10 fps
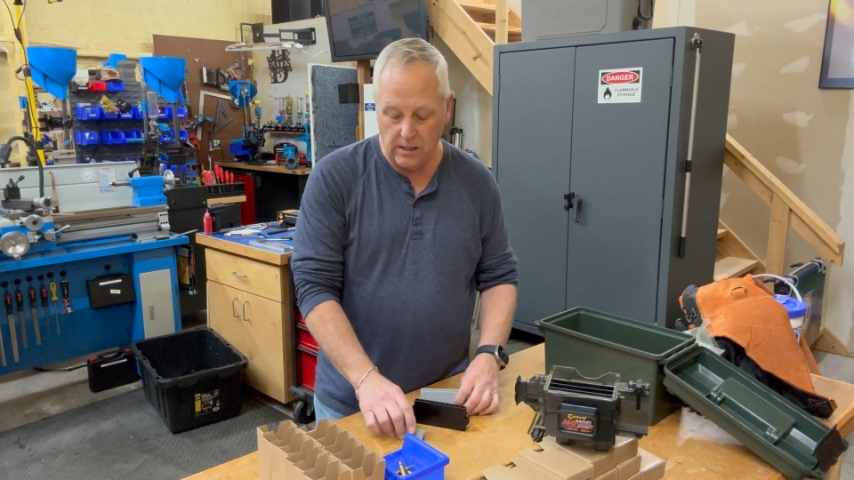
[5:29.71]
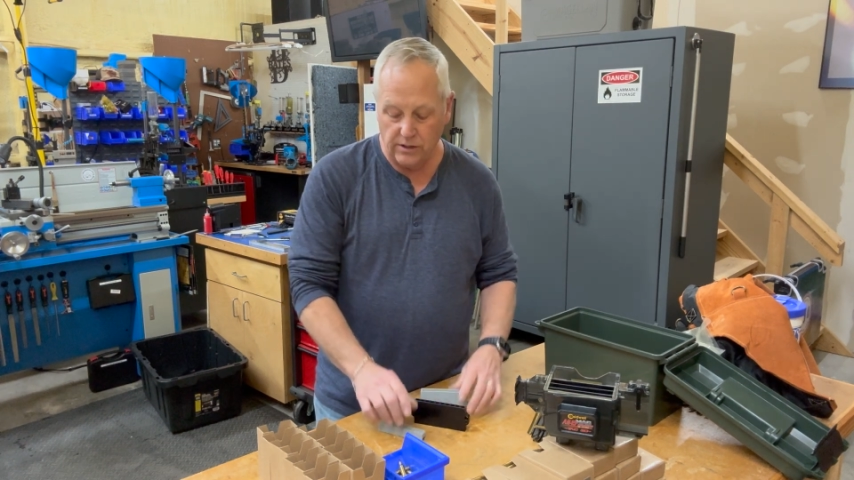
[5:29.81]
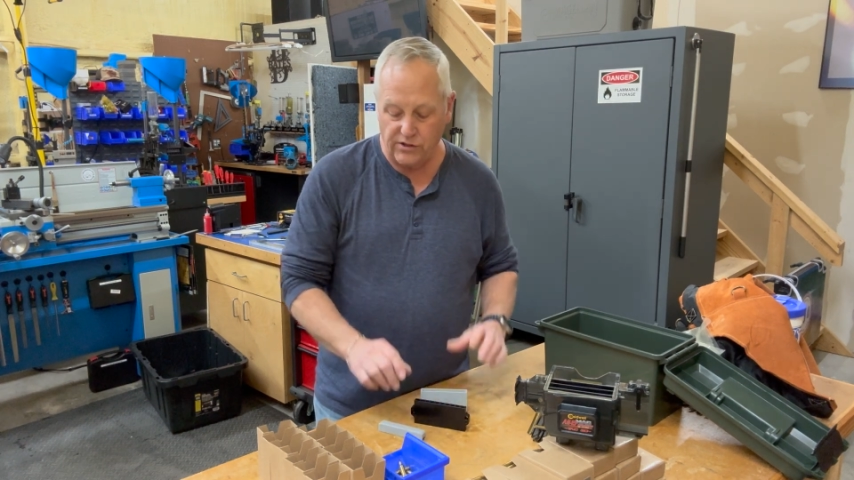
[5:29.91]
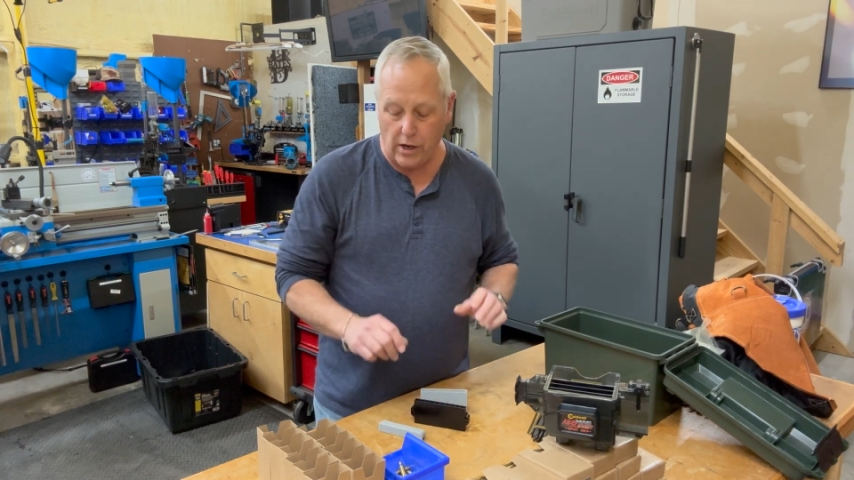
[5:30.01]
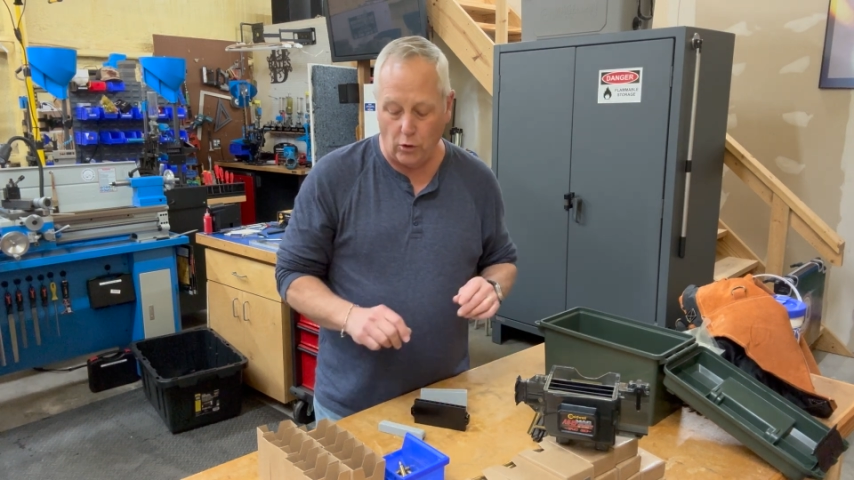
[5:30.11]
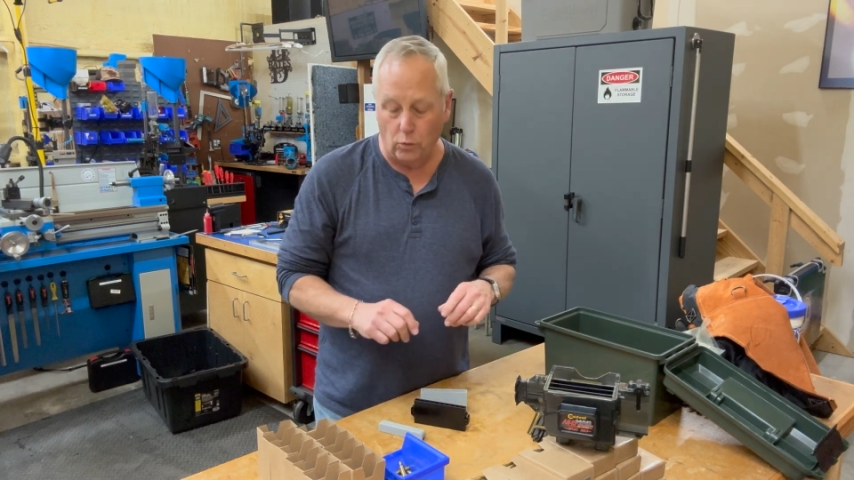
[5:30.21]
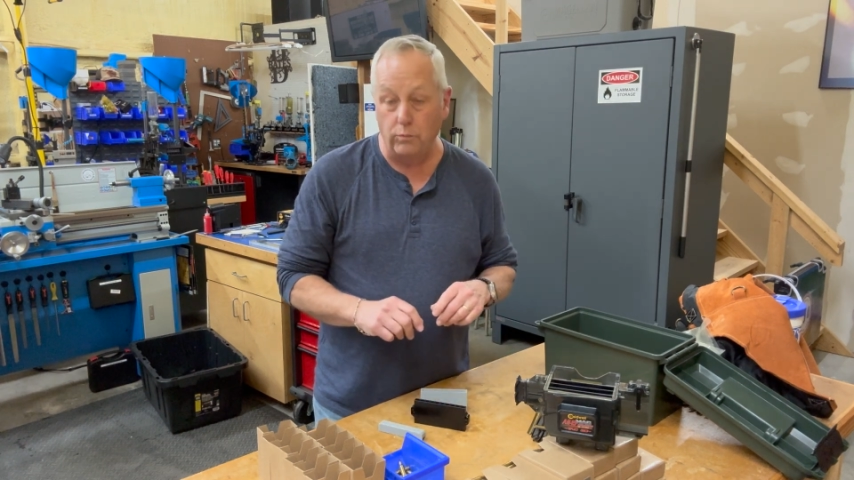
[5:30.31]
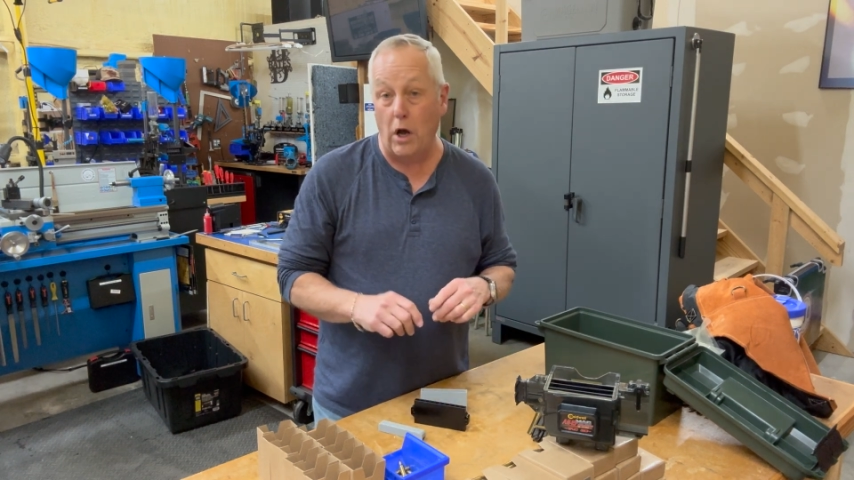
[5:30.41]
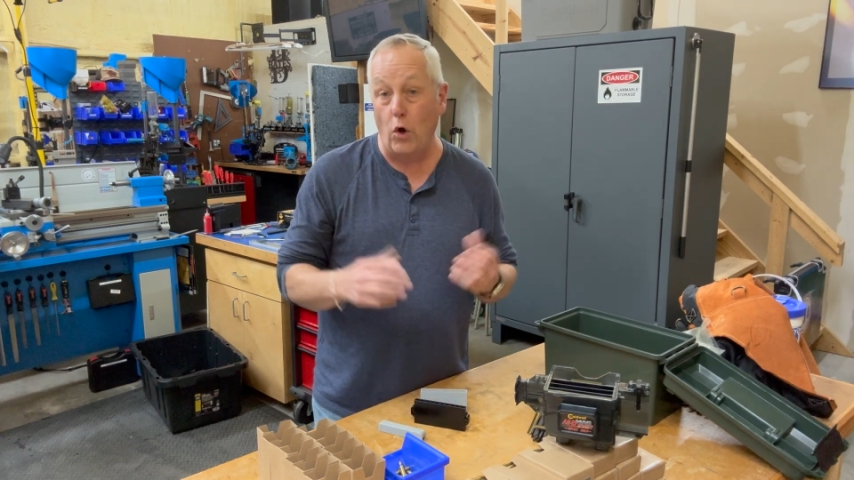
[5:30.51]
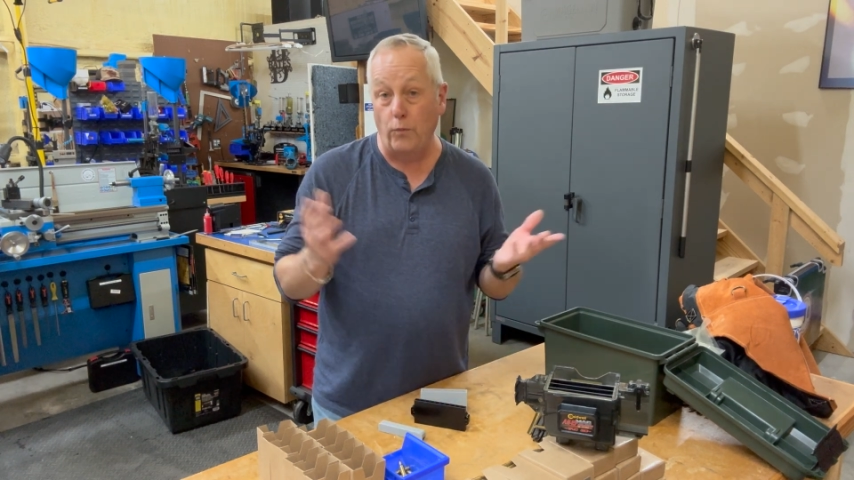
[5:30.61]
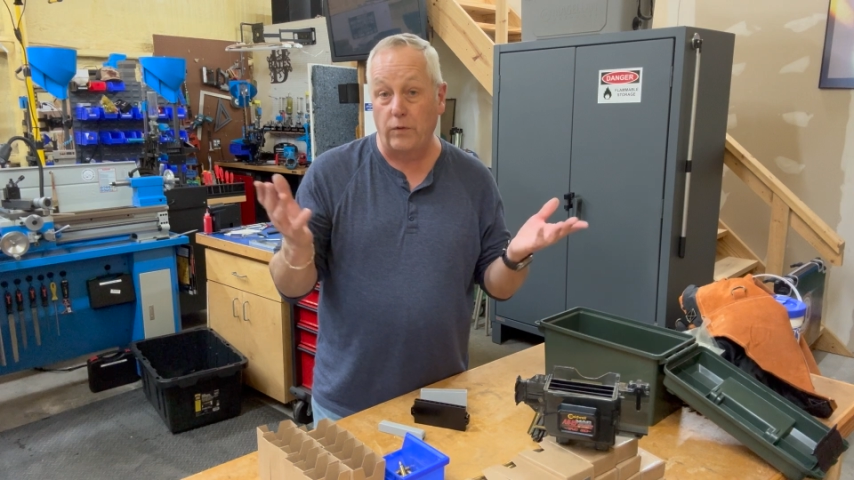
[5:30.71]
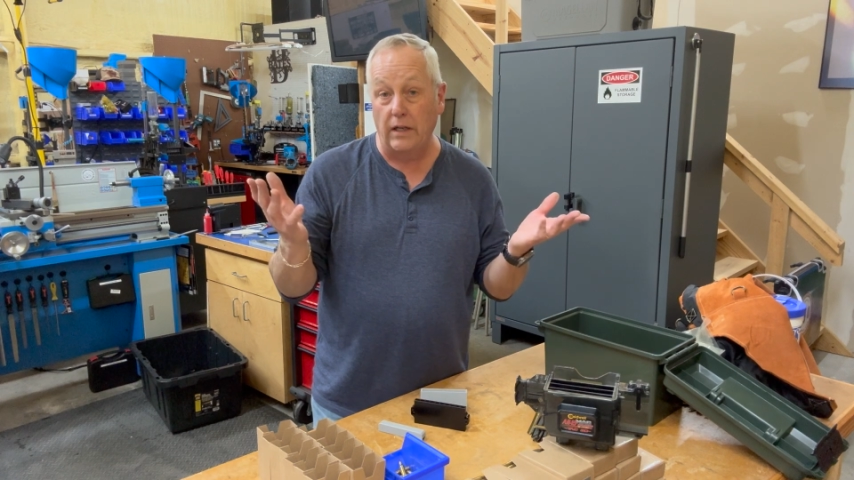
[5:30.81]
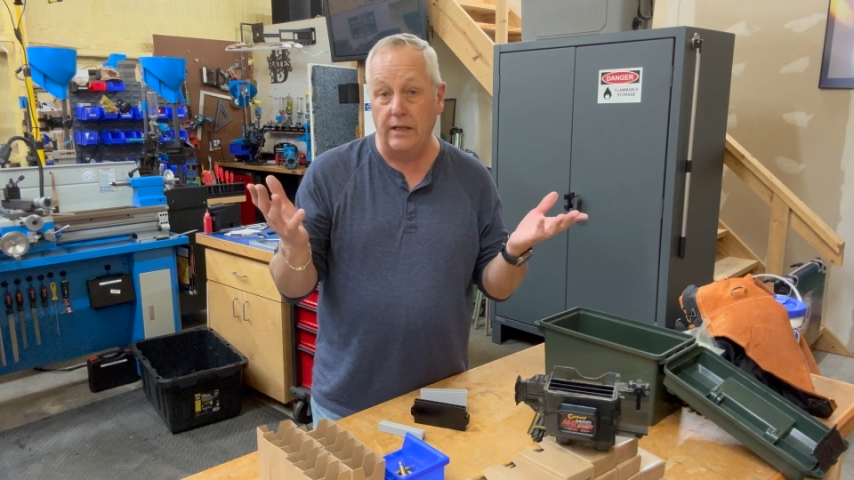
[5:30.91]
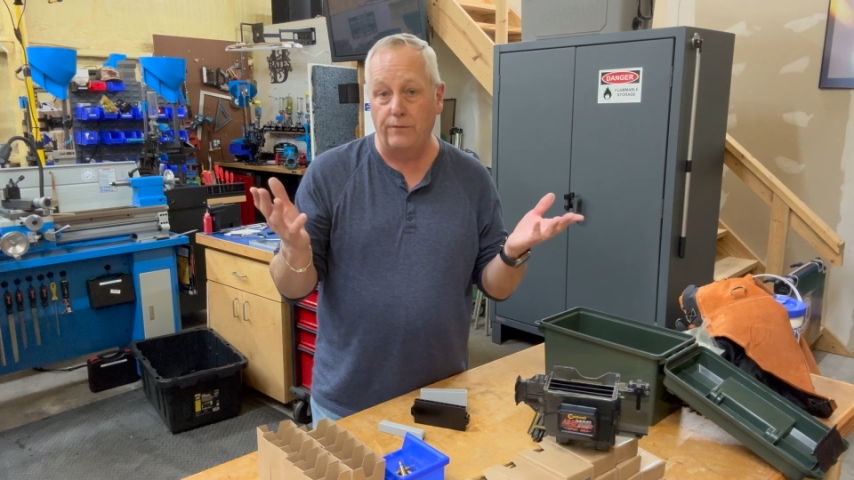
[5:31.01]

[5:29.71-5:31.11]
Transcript: So hopefully,